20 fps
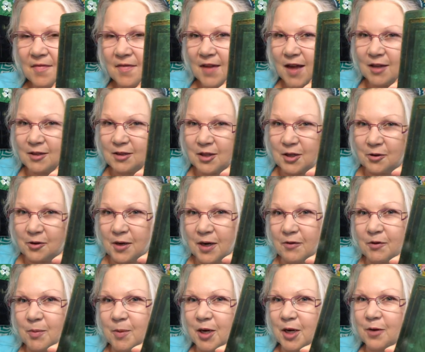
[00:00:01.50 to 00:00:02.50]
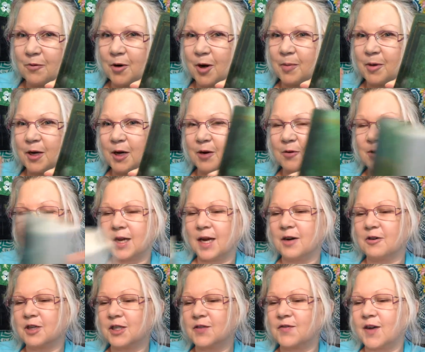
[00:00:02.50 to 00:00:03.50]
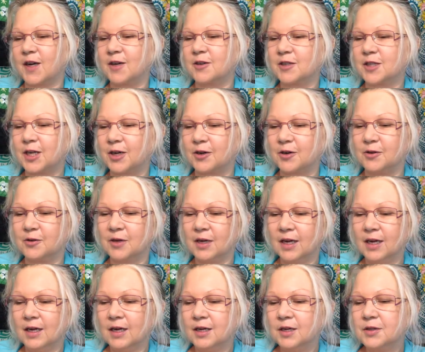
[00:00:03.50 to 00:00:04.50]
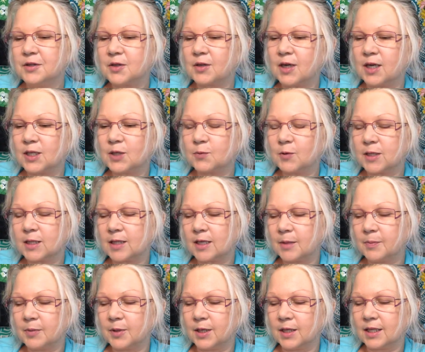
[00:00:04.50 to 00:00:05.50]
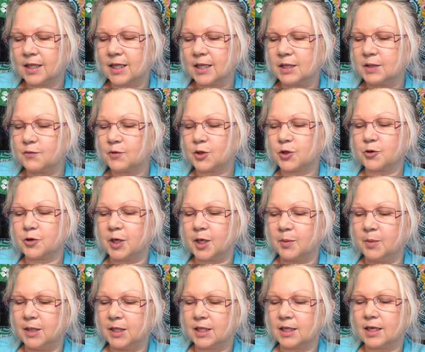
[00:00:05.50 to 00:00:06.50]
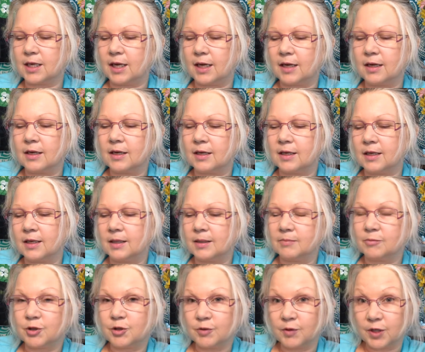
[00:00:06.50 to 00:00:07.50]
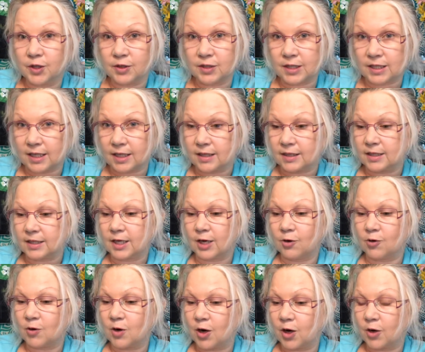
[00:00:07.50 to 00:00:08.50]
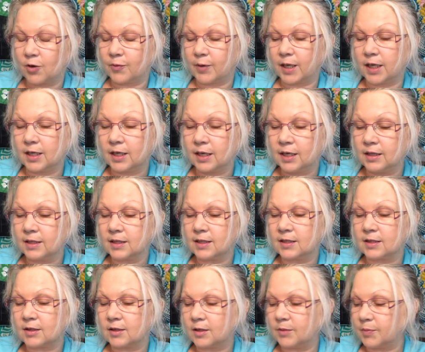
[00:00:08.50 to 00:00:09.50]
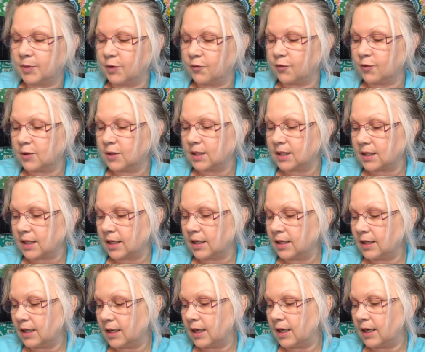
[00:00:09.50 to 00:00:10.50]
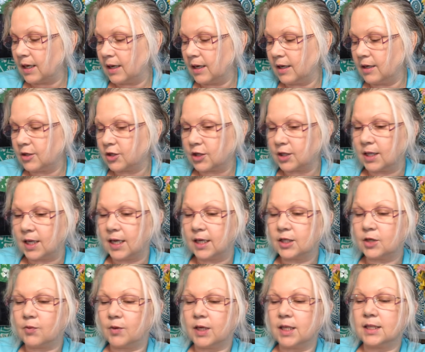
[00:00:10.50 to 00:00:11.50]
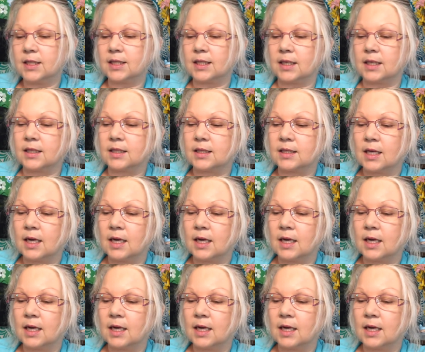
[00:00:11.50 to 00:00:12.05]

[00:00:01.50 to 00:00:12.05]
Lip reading: How's it going, everybody? Robin here with Aries Fire Tarot. So guys, what's up, and thanks for joining me today. I'm doing your daily tarot card reading, and this is going to be for Sunday, July 26th.